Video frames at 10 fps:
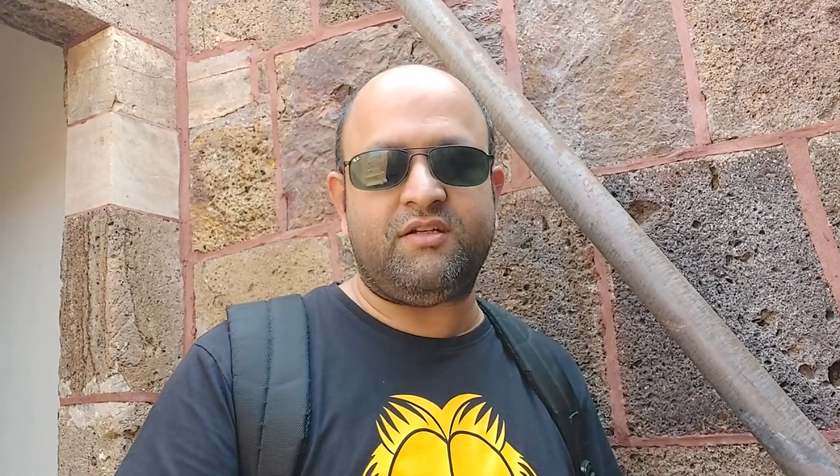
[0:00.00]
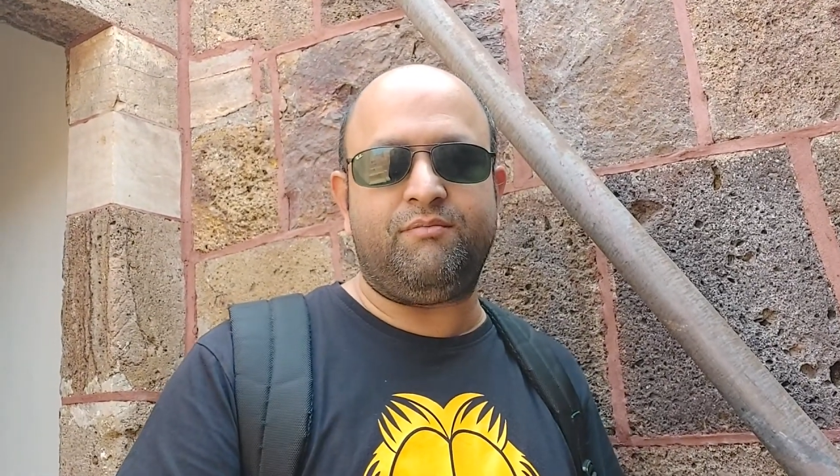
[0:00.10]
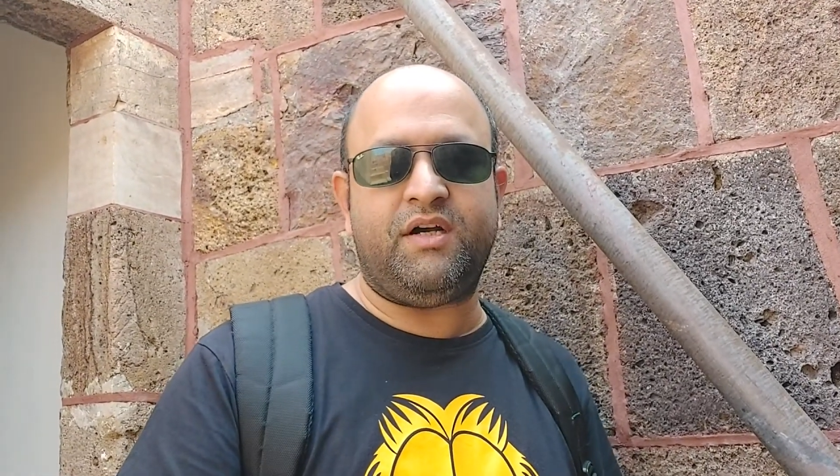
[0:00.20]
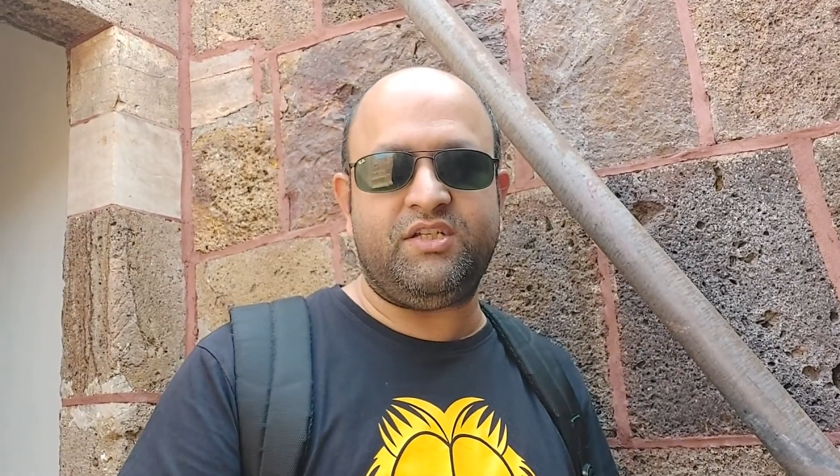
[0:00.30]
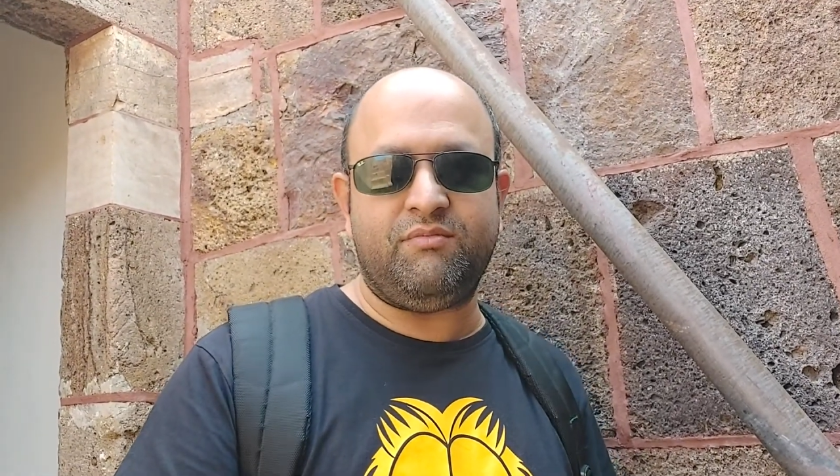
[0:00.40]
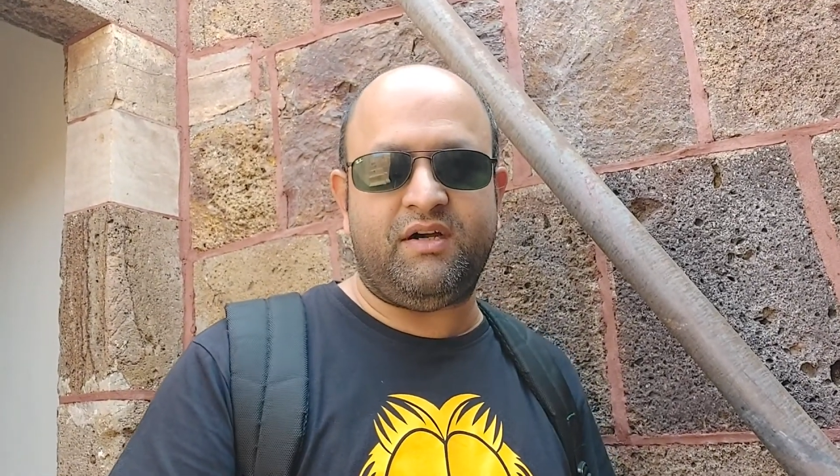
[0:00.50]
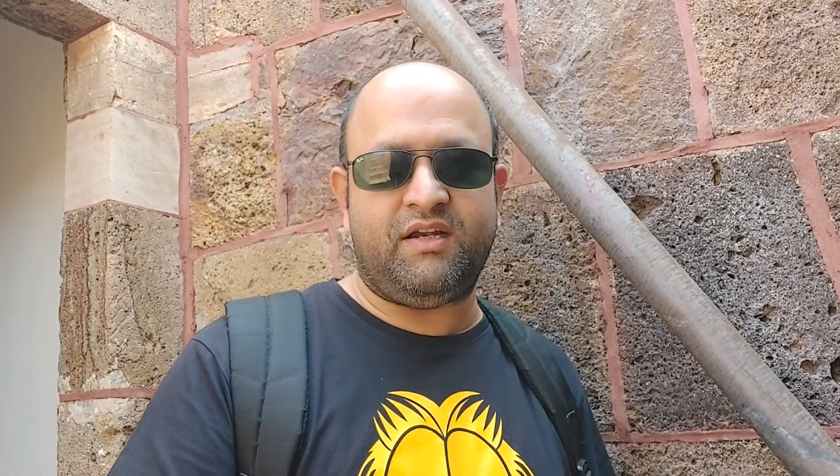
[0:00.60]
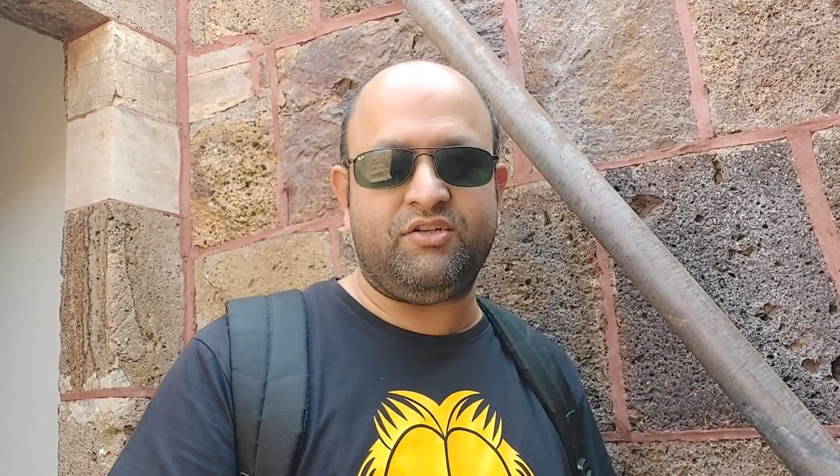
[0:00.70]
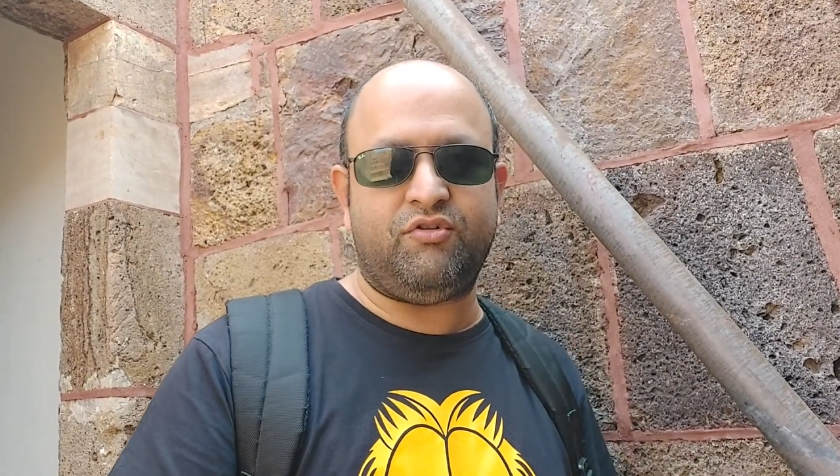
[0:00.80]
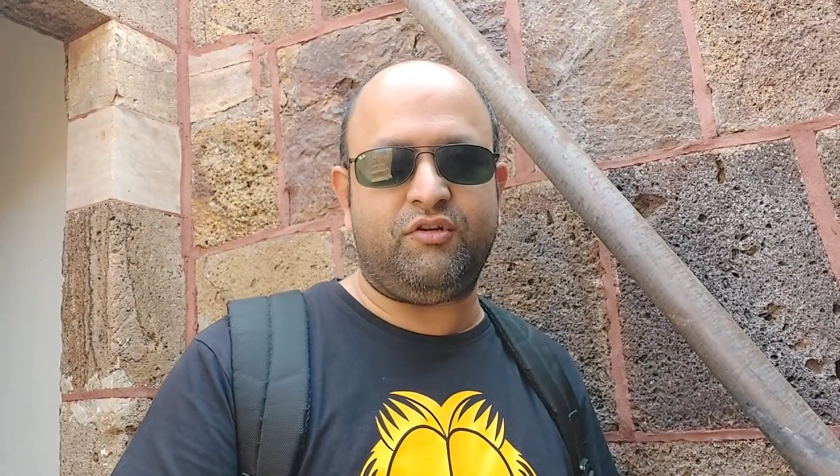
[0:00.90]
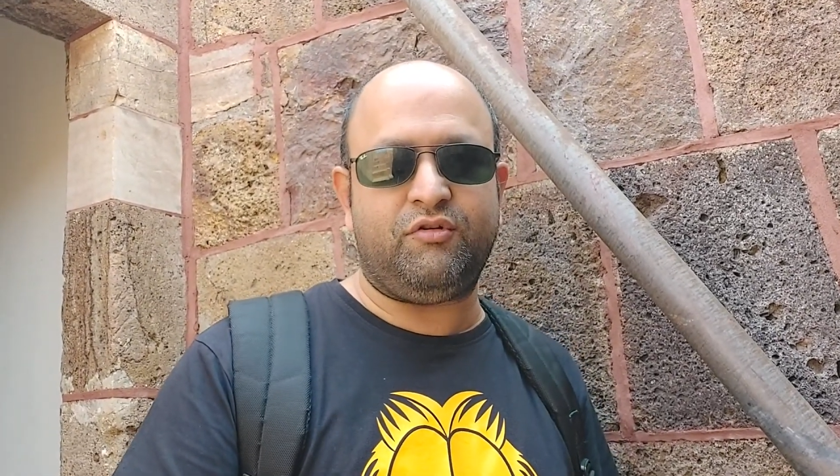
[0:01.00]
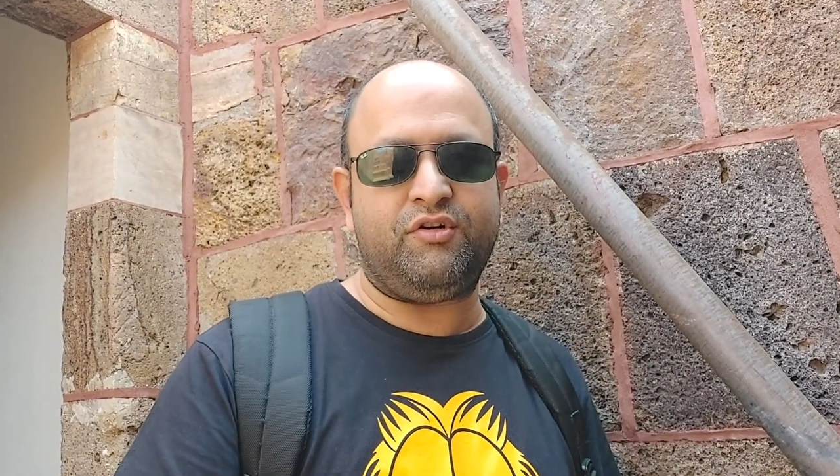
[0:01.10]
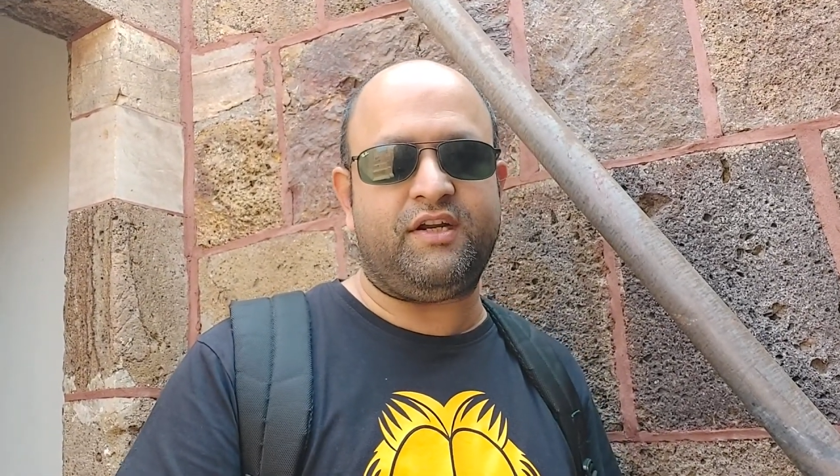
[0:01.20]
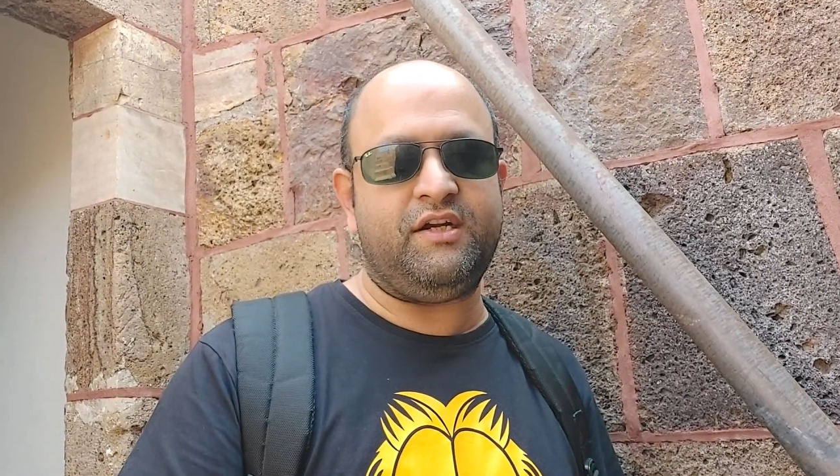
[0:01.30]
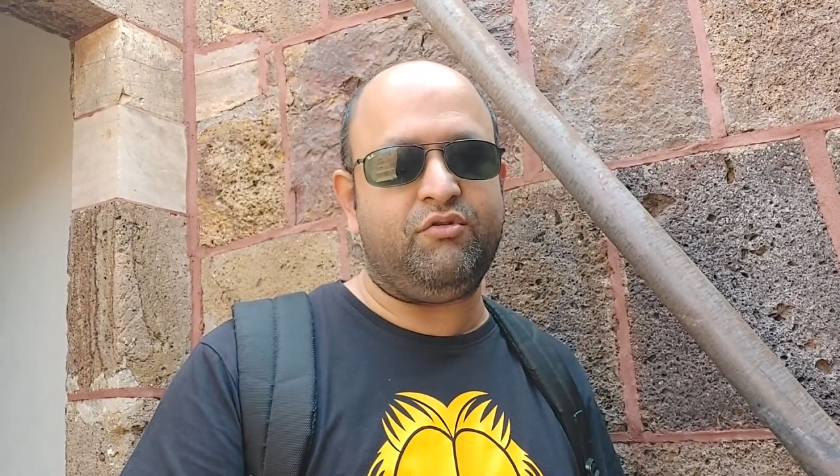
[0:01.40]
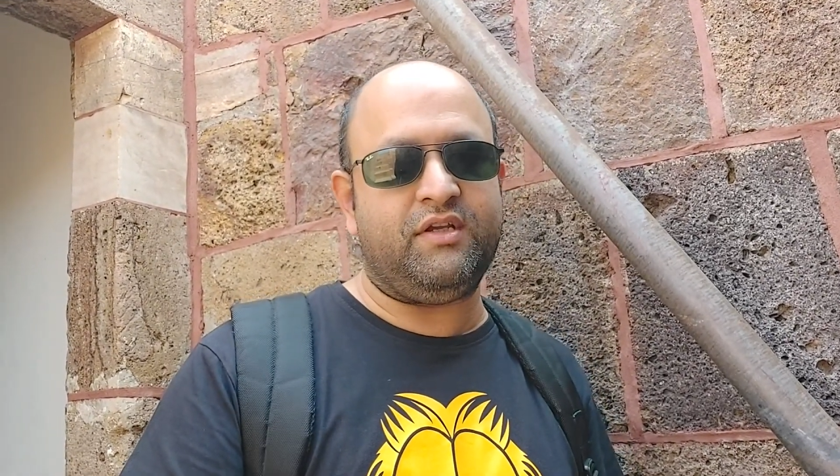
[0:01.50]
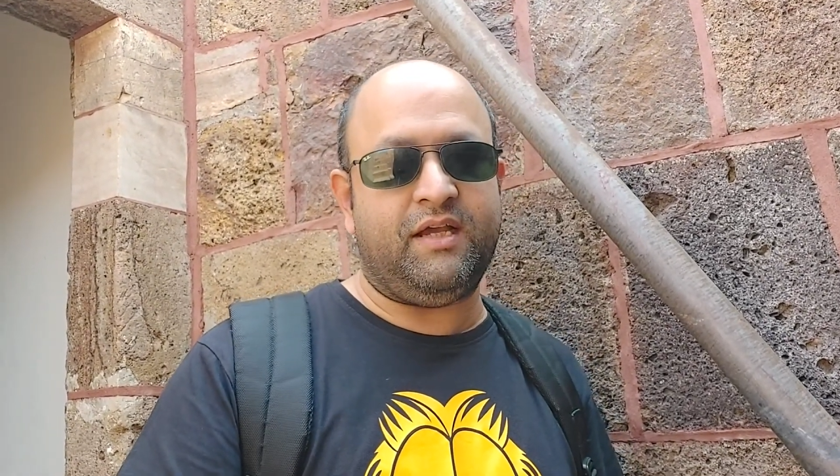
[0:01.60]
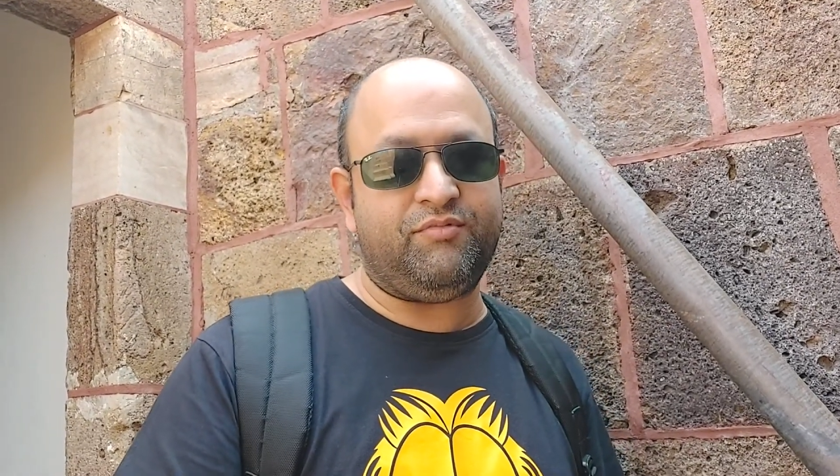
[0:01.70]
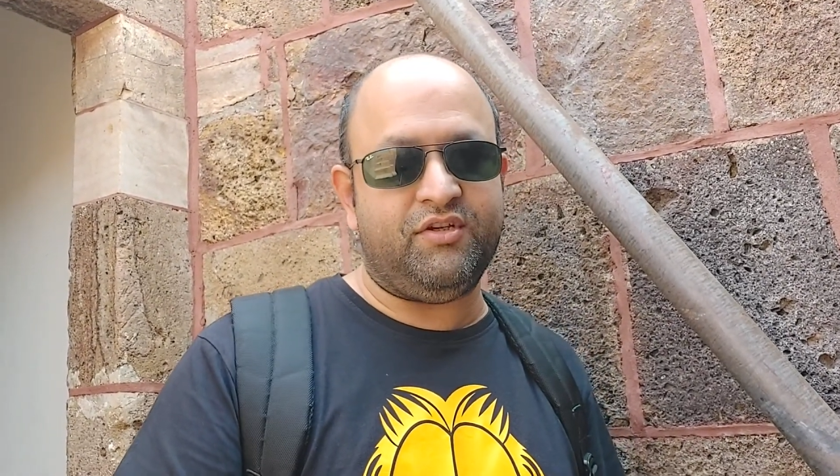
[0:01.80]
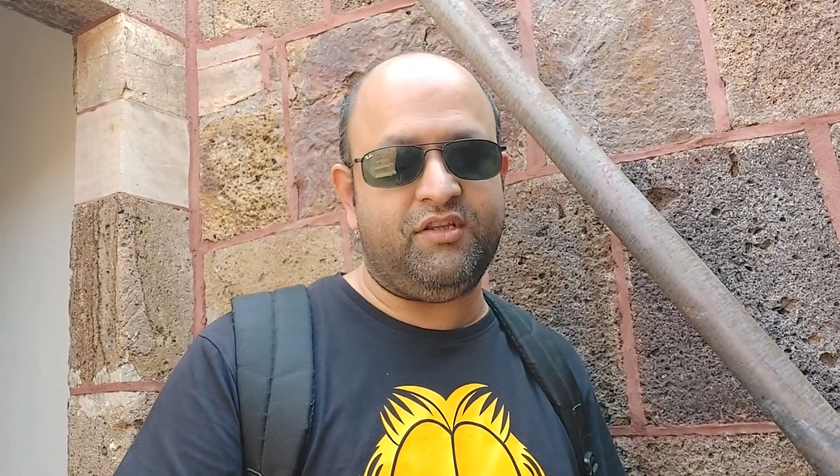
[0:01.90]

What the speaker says: Sambhaji Maharaj also tried to capture